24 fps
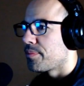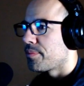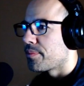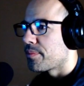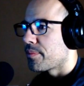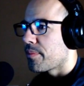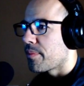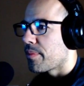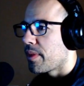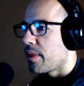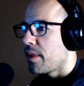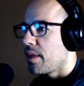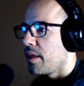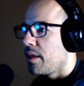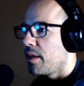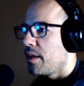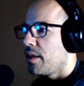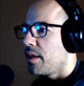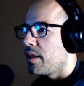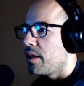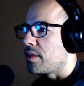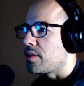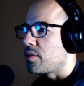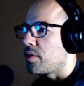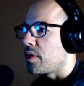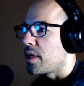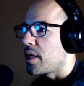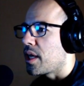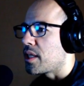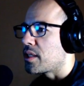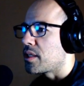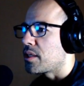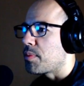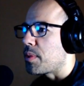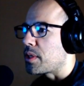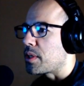A Stray Cat's special
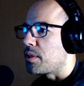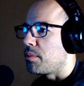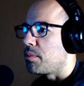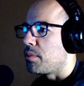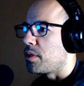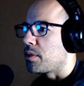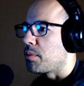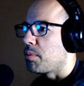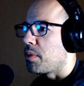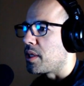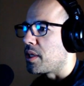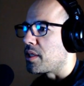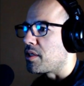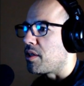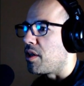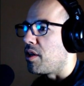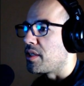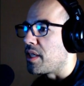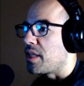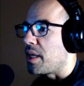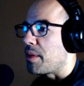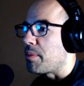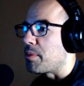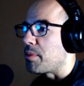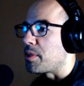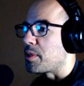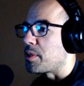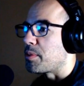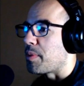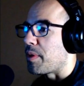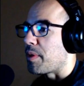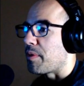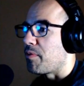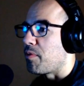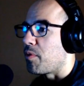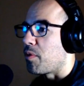multiplies all damage by 4,
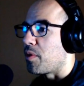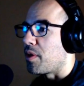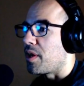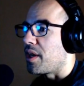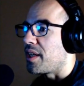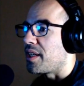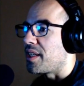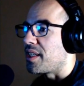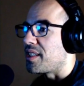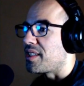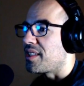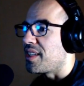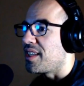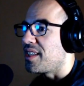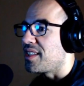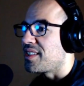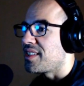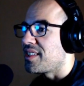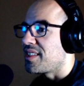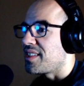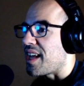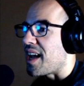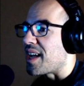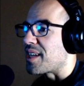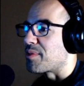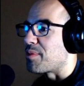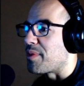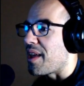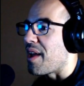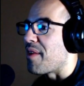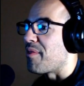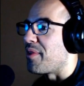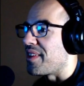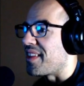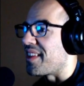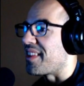and it stacks with
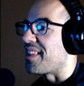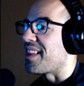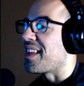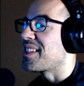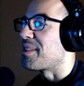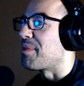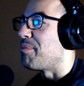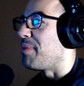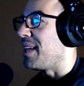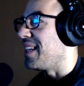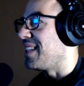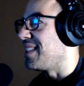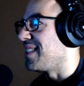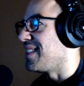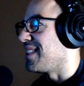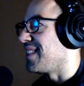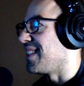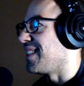everything. That's amazing.